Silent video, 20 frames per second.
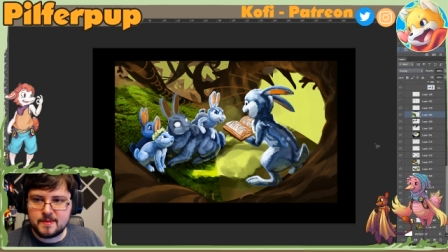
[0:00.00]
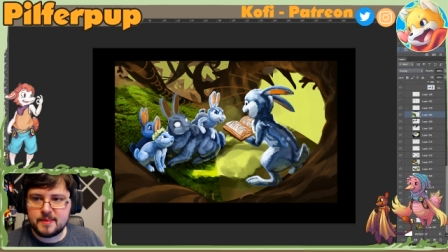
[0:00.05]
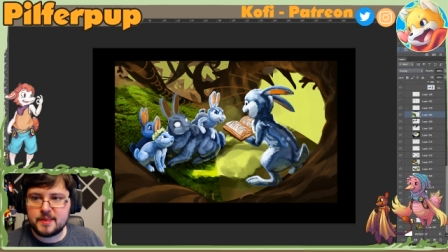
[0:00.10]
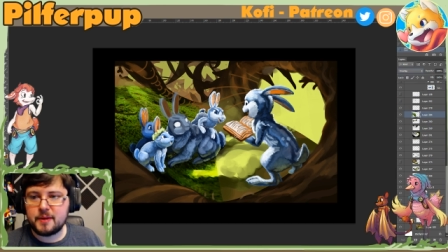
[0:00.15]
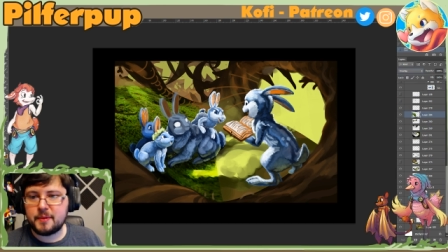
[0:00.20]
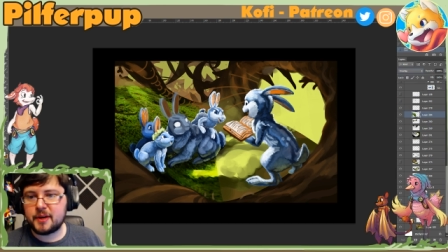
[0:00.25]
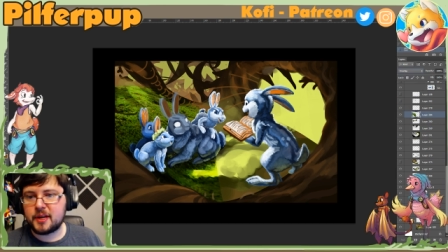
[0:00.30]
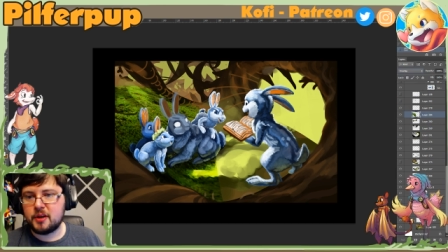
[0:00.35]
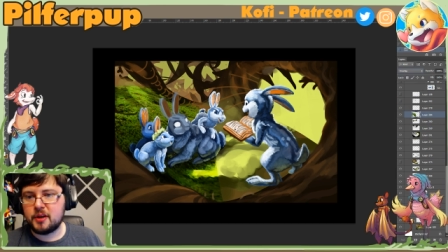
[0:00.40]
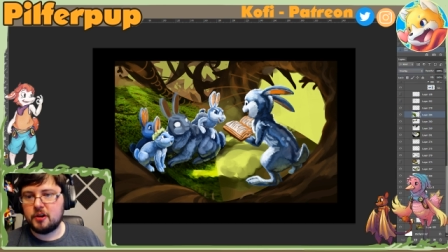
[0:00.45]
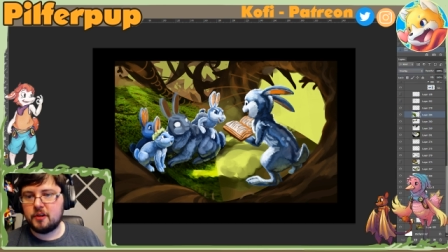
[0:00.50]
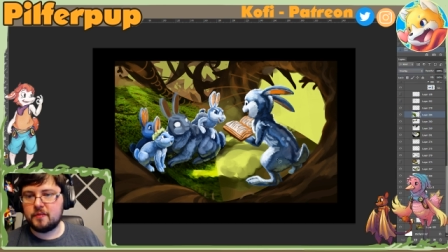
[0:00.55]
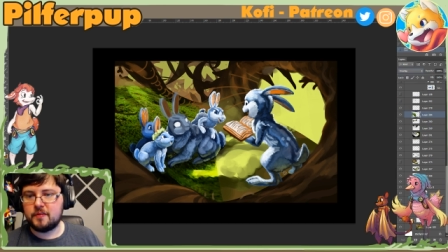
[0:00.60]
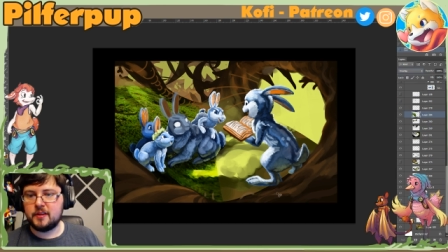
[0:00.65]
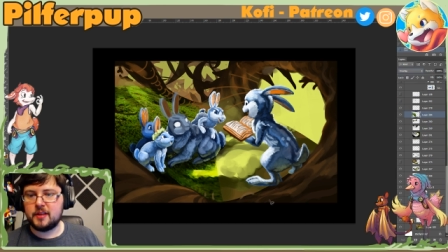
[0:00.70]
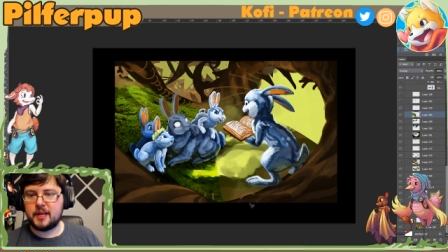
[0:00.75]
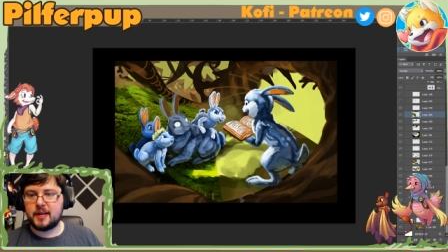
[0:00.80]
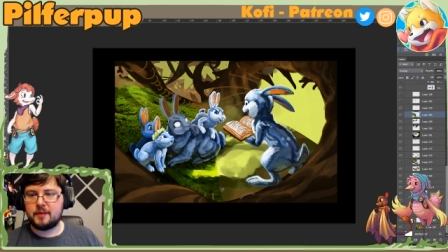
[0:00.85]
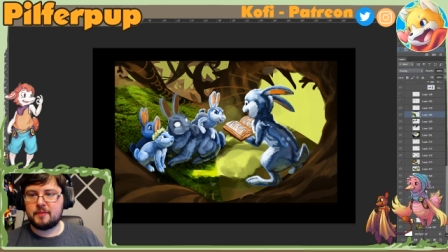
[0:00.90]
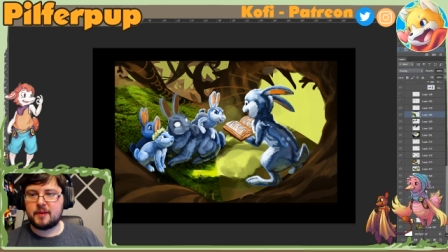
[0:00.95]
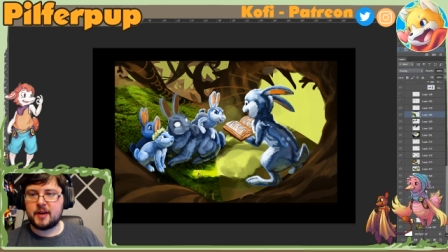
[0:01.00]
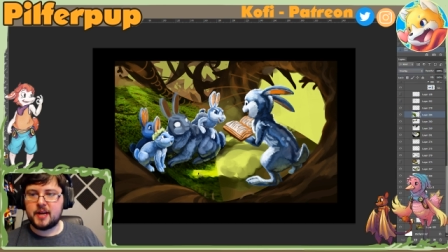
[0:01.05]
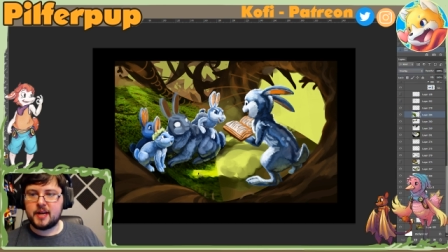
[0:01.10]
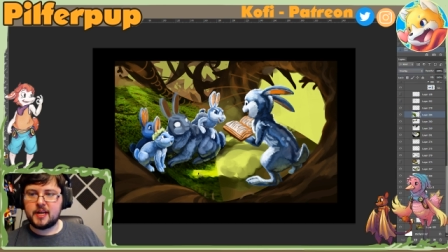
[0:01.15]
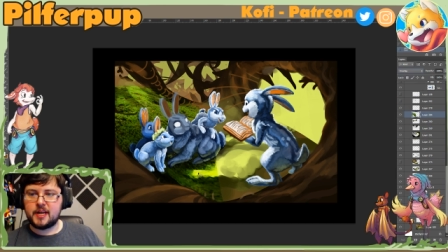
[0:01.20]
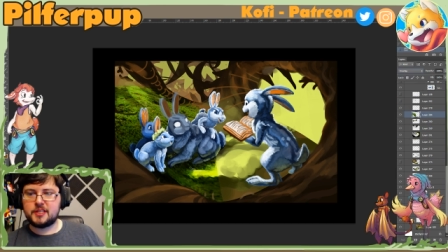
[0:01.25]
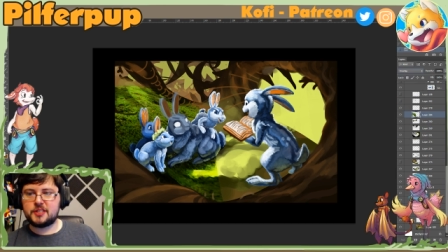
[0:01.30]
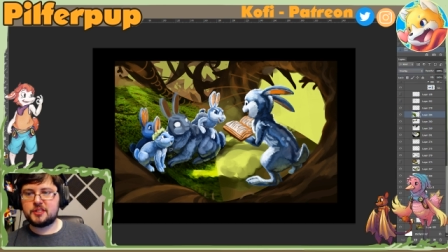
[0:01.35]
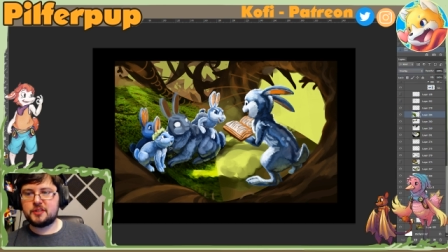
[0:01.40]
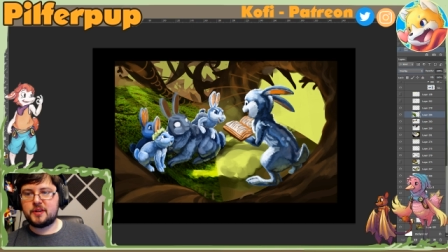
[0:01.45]
There we go, overlay,
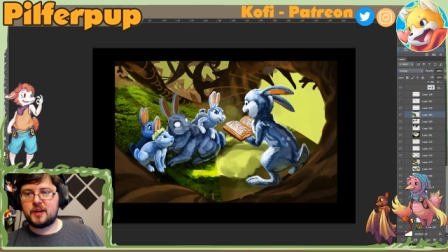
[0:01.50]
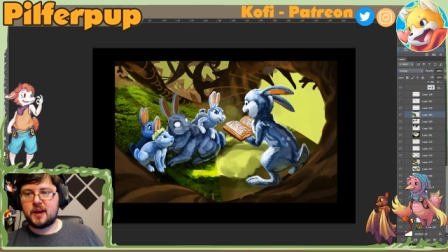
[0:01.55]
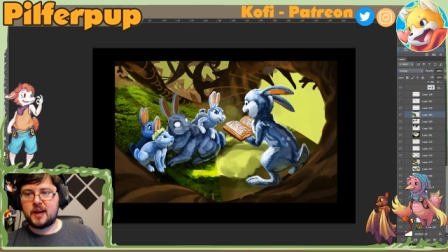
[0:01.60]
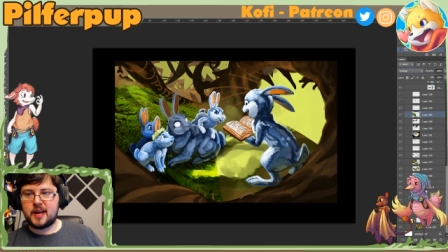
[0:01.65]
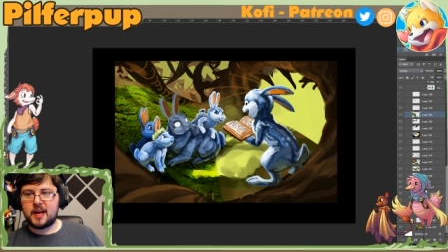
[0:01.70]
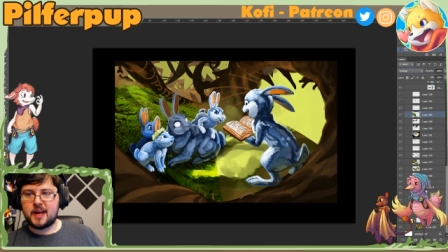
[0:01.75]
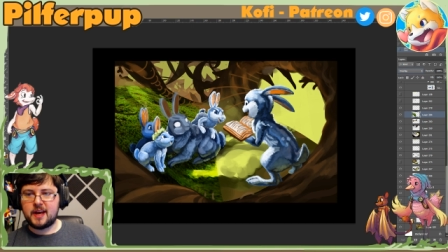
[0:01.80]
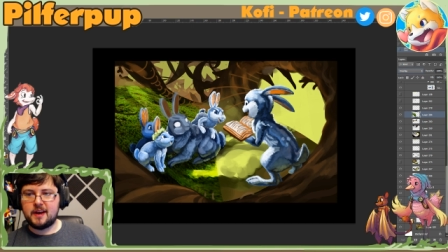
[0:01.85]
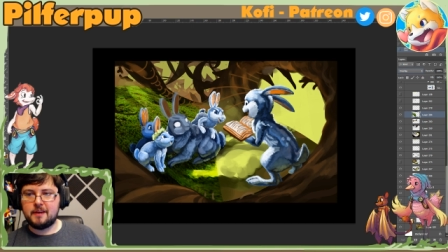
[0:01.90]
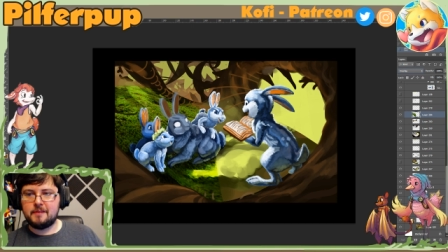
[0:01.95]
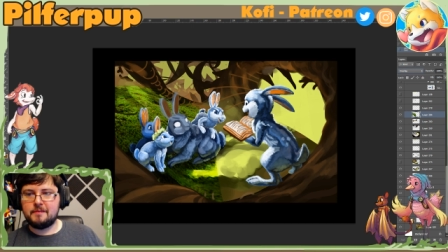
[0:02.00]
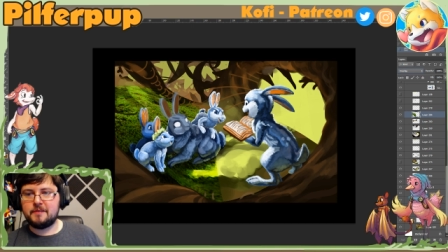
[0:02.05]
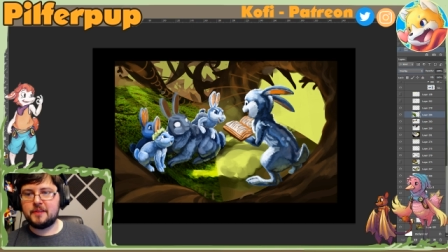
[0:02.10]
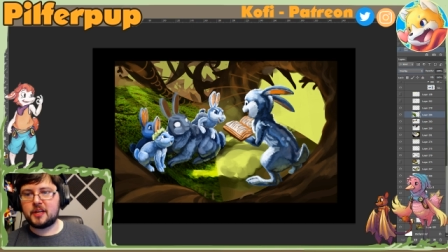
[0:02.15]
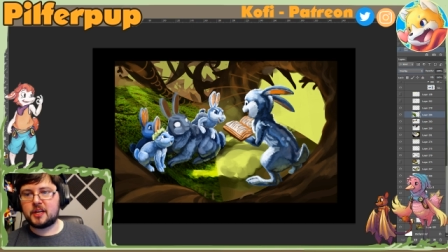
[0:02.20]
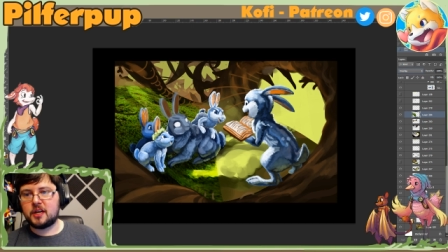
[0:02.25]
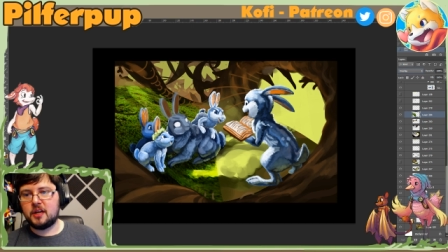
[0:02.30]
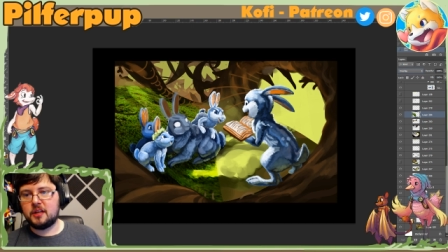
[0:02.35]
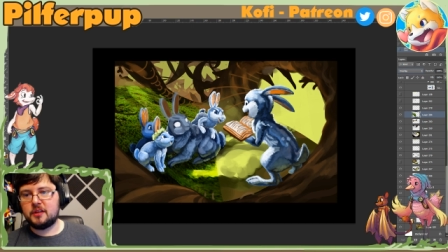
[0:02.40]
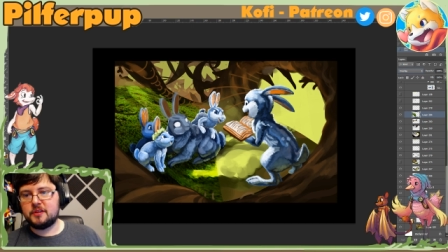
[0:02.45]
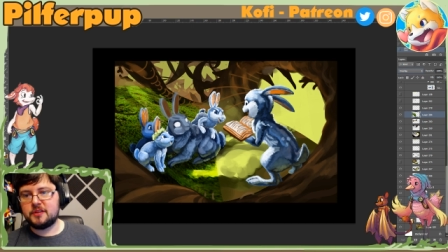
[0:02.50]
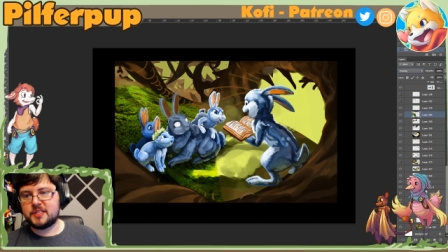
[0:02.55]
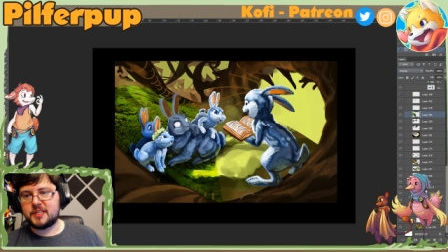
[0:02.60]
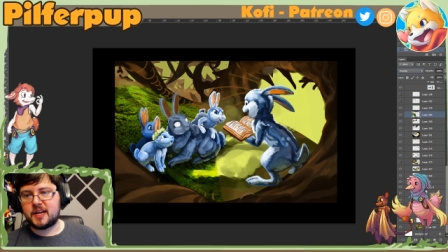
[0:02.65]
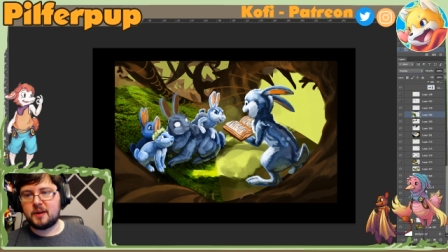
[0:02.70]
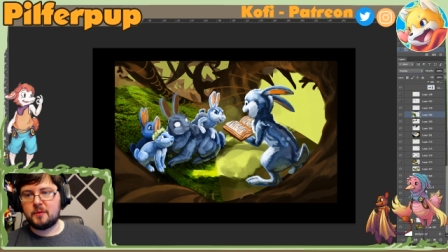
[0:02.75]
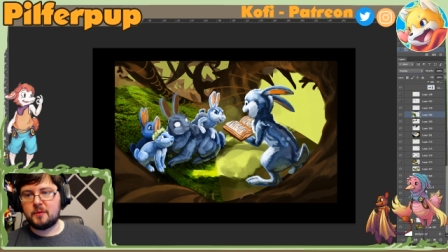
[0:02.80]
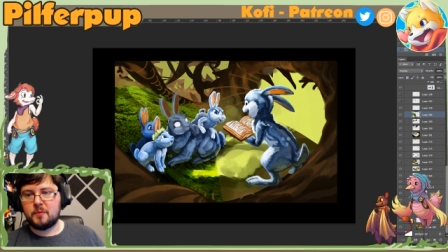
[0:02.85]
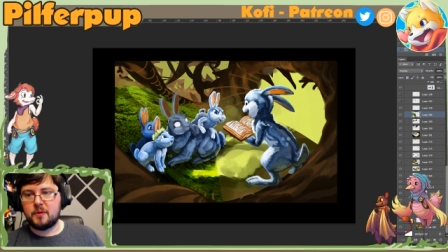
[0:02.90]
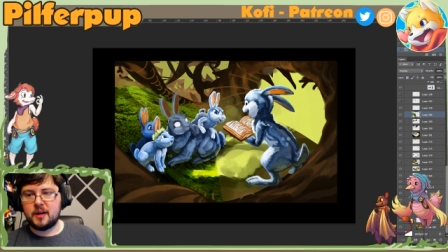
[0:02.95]
right? And so now I have the colors
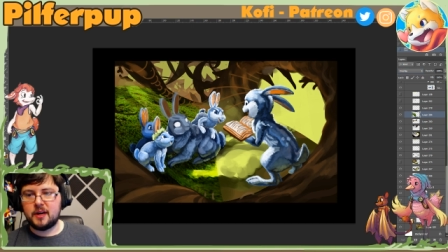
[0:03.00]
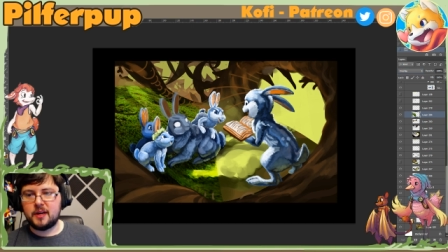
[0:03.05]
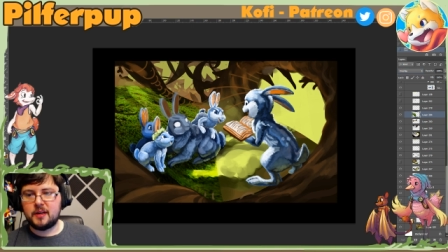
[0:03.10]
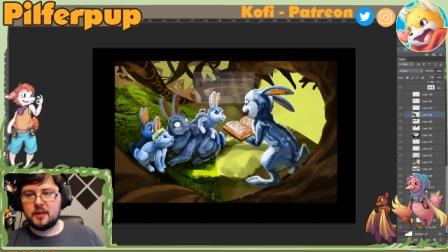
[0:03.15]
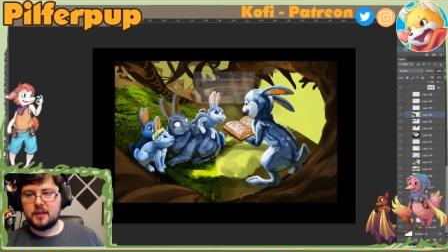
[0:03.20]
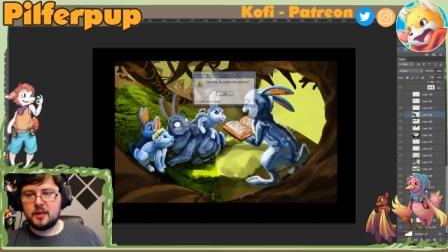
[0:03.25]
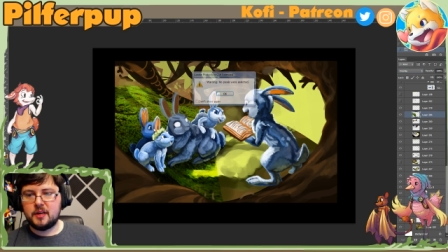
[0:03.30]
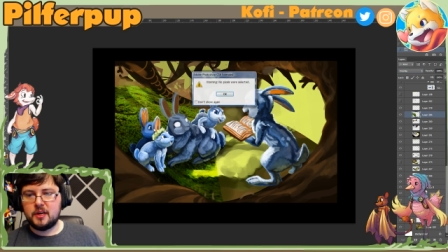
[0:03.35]
that I want